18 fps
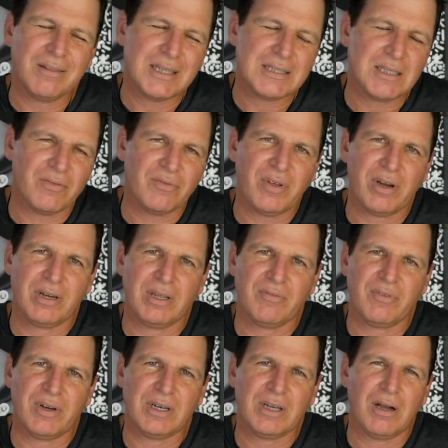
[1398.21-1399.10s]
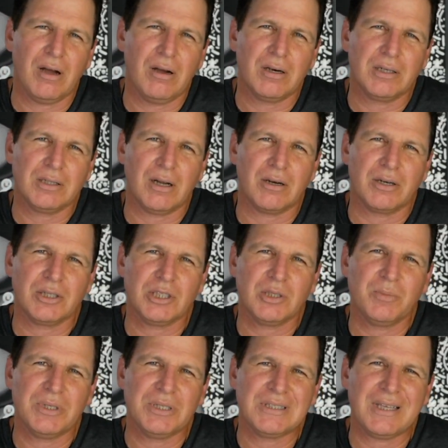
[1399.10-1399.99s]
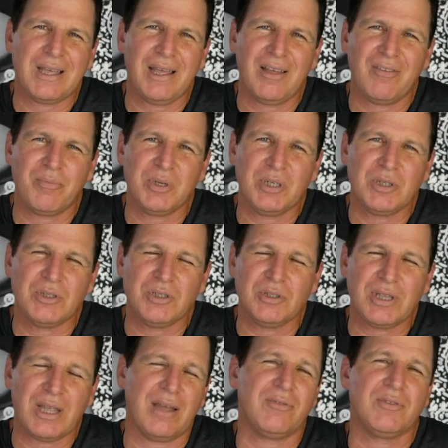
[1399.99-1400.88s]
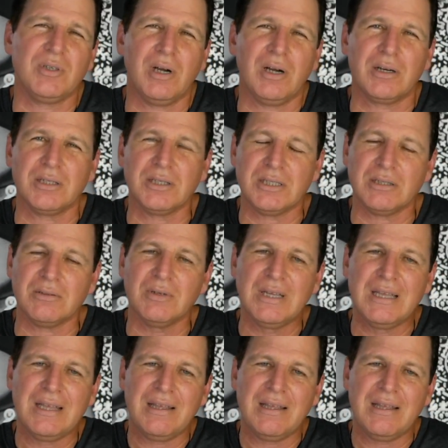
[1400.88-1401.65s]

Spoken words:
That's a very, very hard argument to have, because you'd have to argue